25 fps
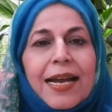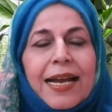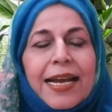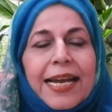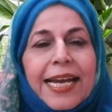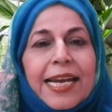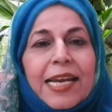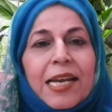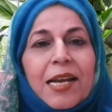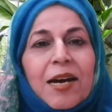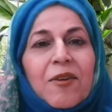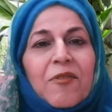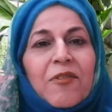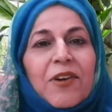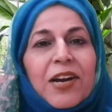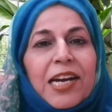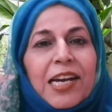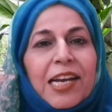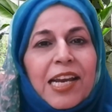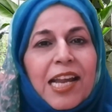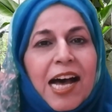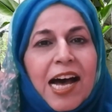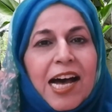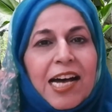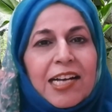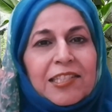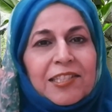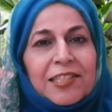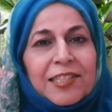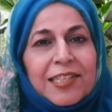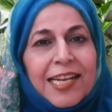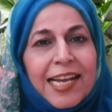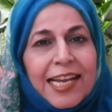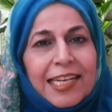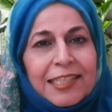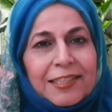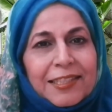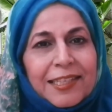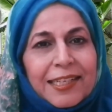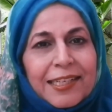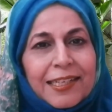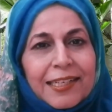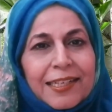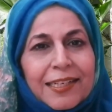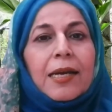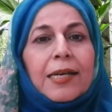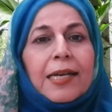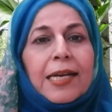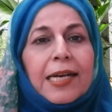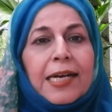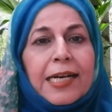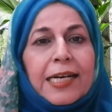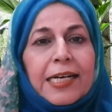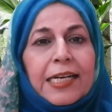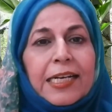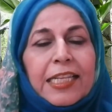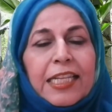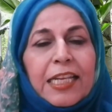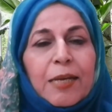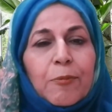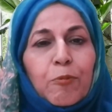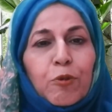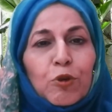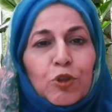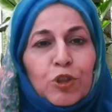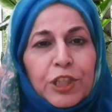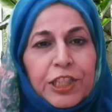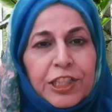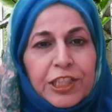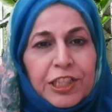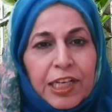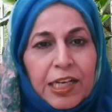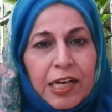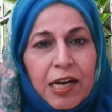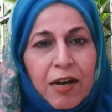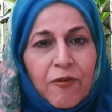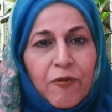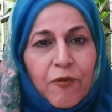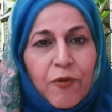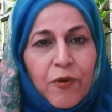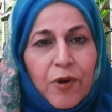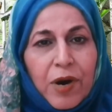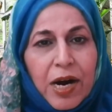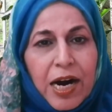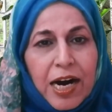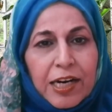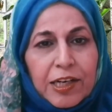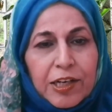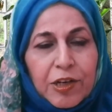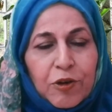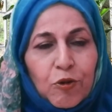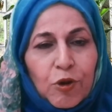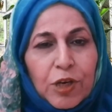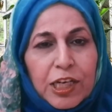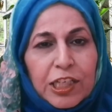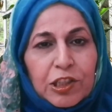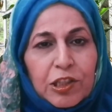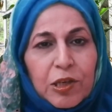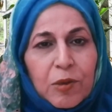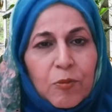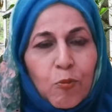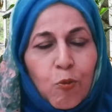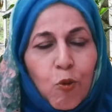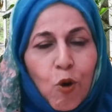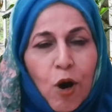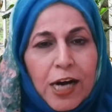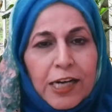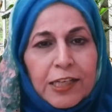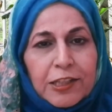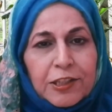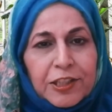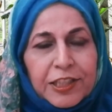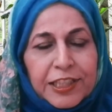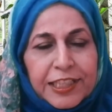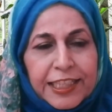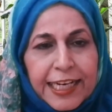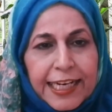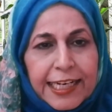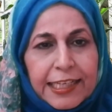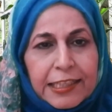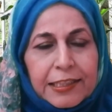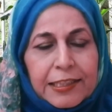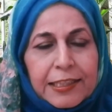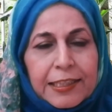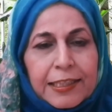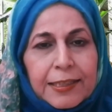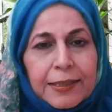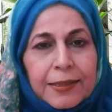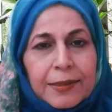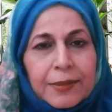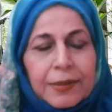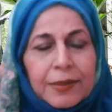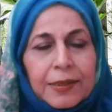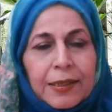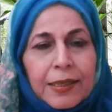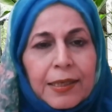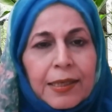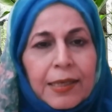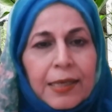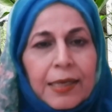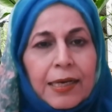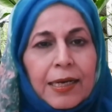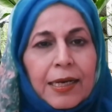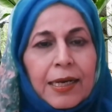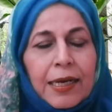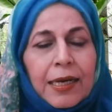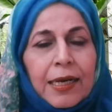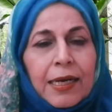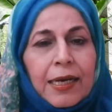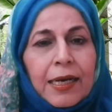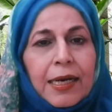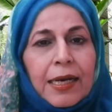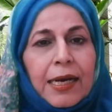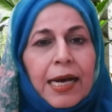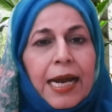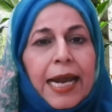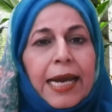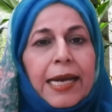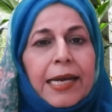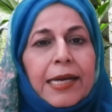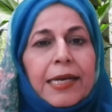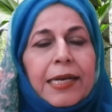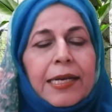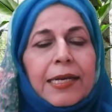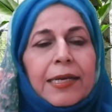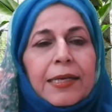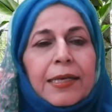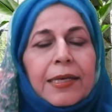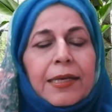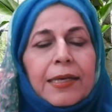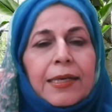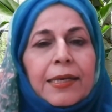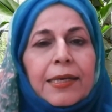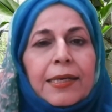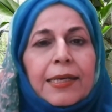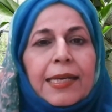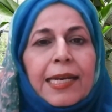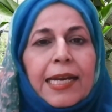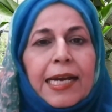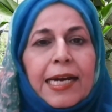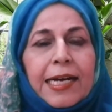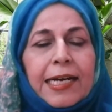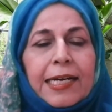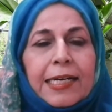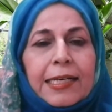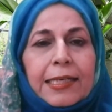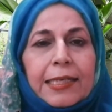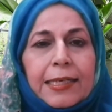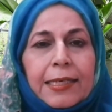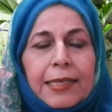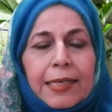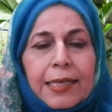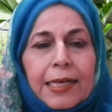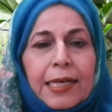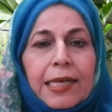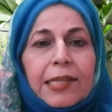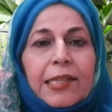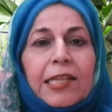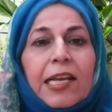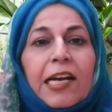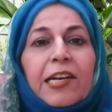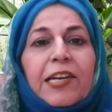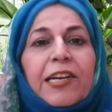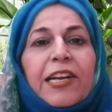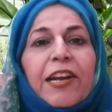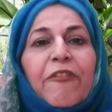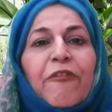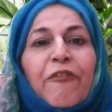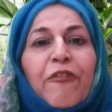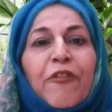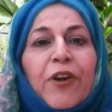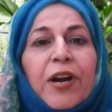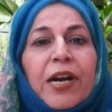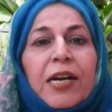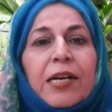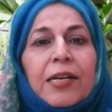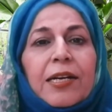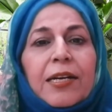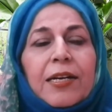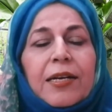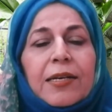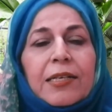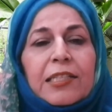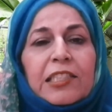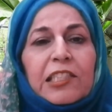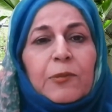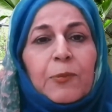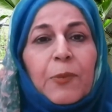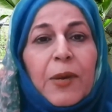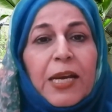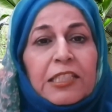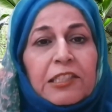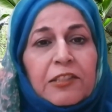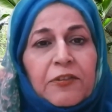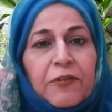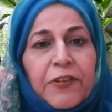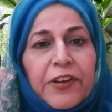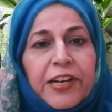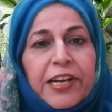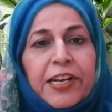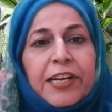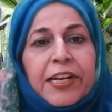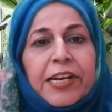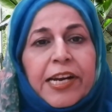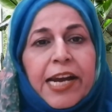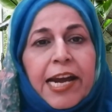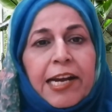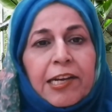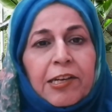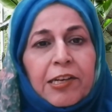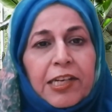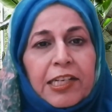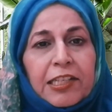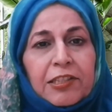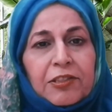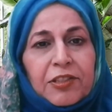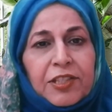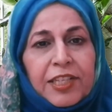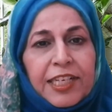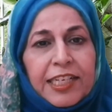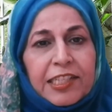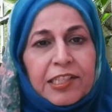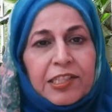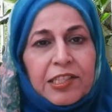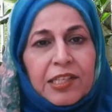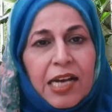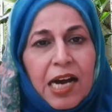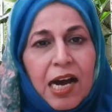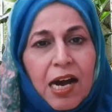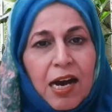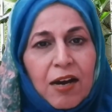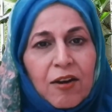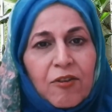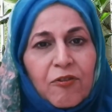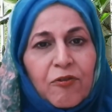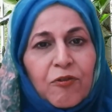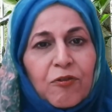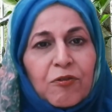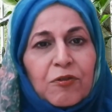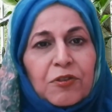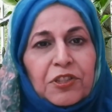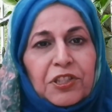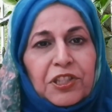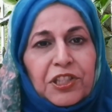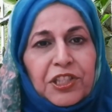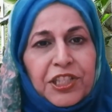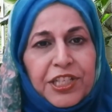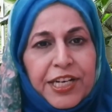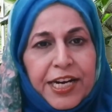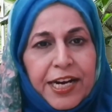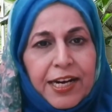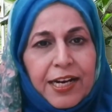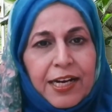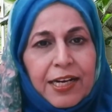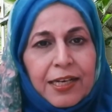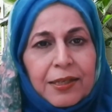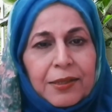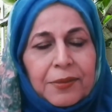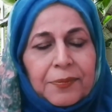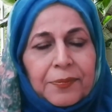In our last lesson, learned the position of articulation point 6 and learned the different specific characteristics of ja.